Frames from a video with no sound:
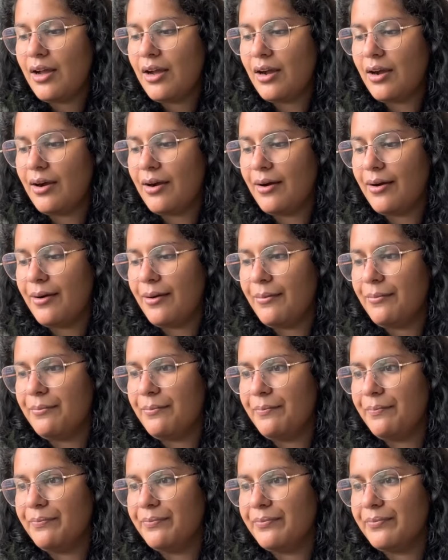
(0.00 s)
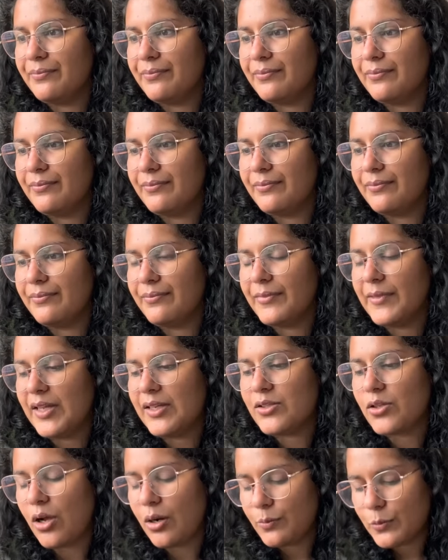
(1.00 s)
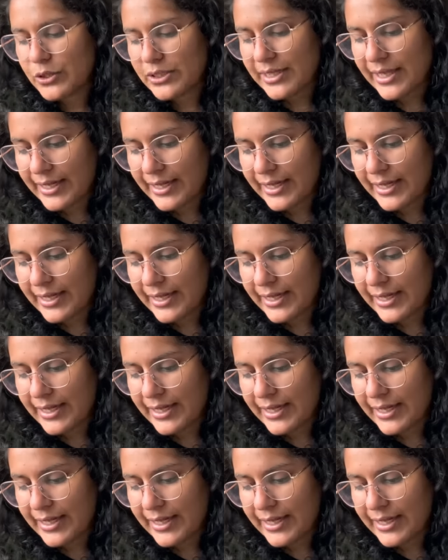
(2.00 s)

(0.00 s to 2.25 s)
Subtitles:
It's almost